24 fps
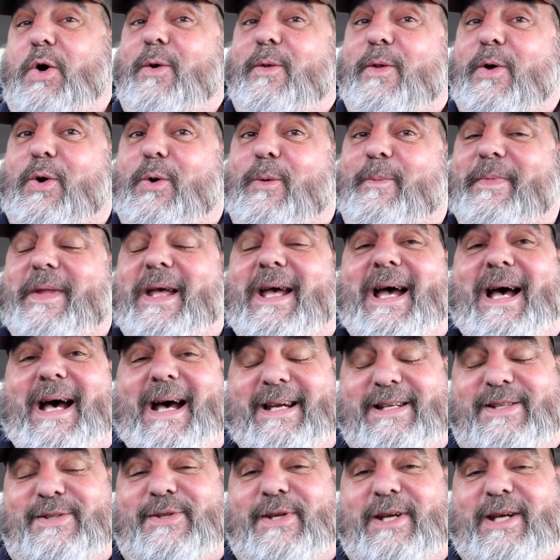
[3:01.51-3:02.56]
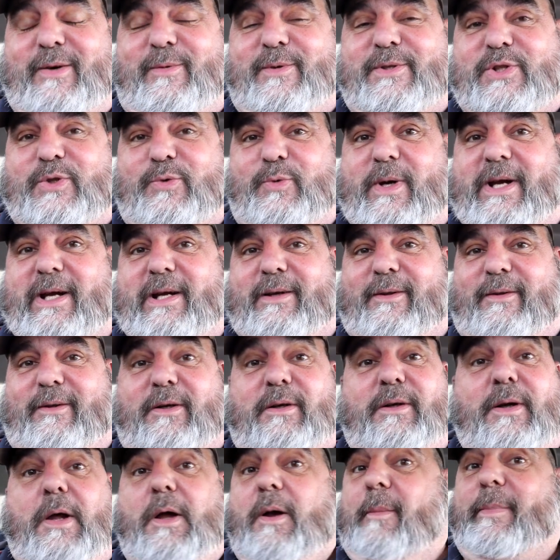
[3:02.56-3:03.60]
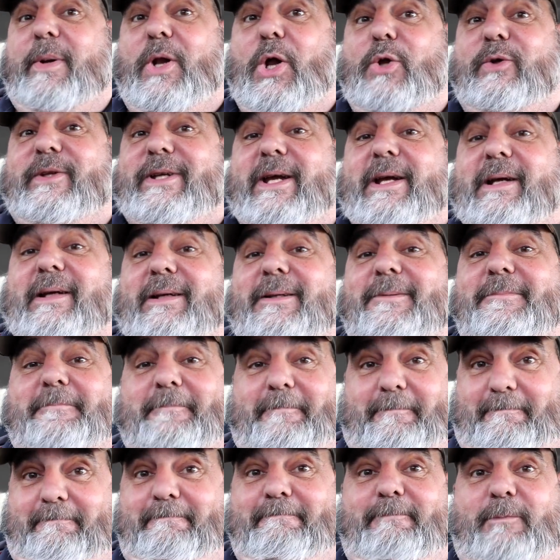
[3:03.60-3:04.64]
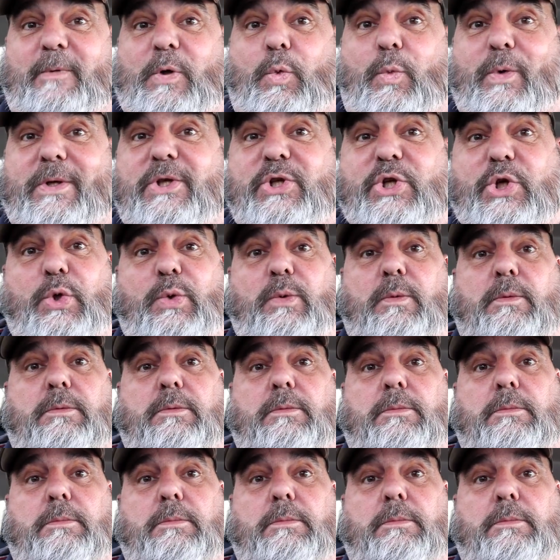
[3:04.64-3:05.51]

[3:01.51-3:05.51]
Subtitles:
although I'd say it was a regular, but I'll take it. Wouldn't you?